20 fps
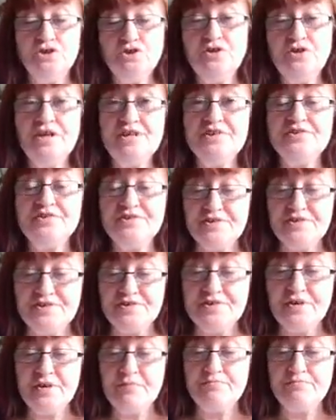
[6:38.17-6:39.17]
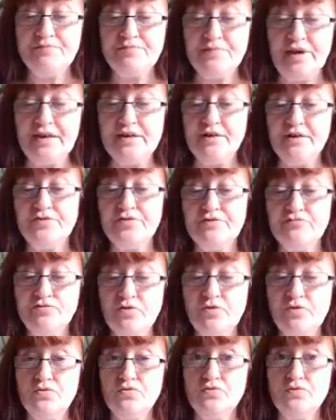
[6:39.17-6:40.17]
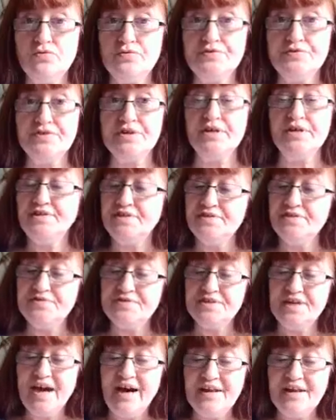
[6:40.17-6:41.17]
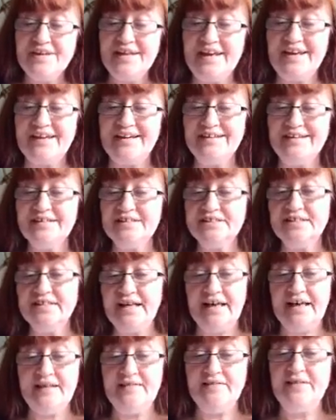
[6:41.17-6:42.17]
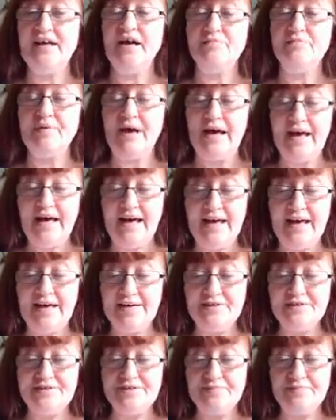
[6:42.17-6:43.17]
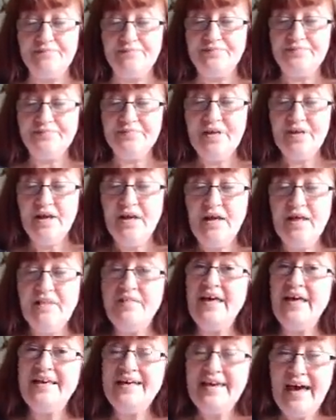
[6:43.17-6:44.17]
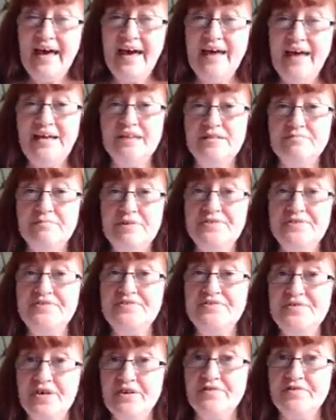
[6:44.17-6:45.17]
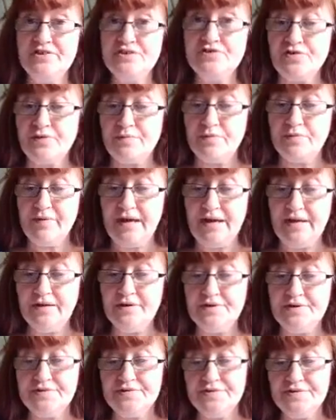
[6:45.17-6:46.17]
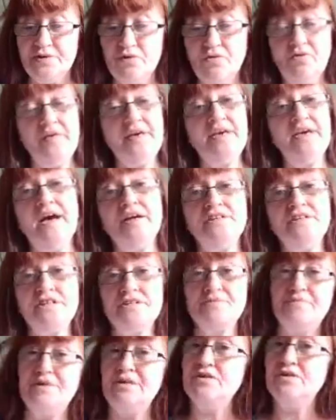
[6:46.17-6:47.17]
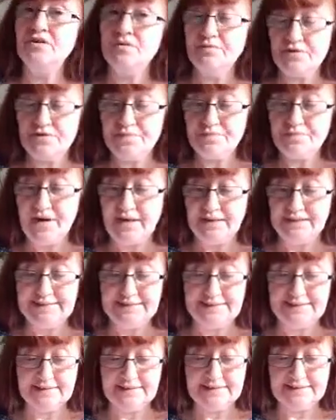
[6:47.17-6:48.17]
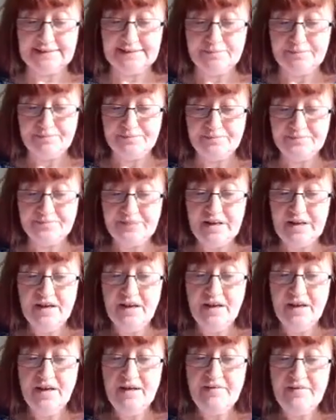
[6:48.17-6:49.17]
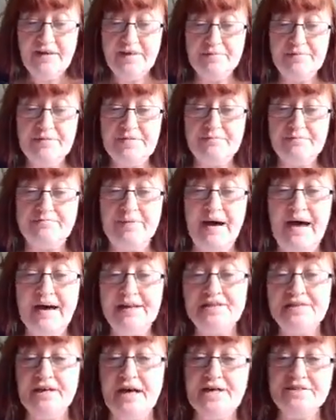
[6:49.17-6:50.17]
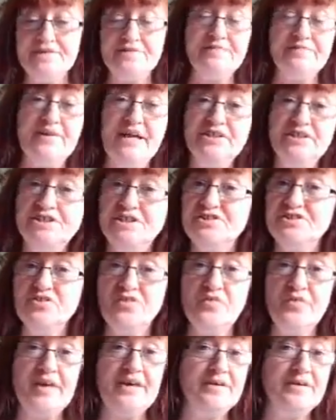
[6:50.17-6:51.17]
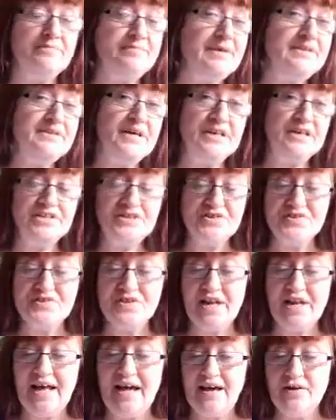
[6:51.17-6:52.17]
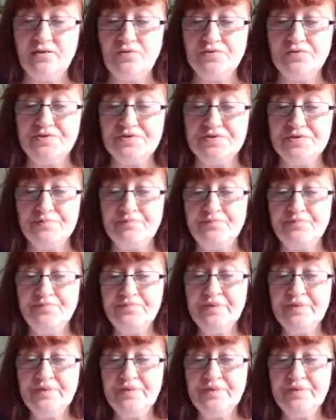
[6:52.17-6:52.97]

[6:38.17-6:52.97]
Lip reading: Tricksters break the rules and use cunning to gain the upper hand. They can be serious troublemakers, or they can just be humorous pranksters. They can be the bad guys of legend, or they can be nature's clowns.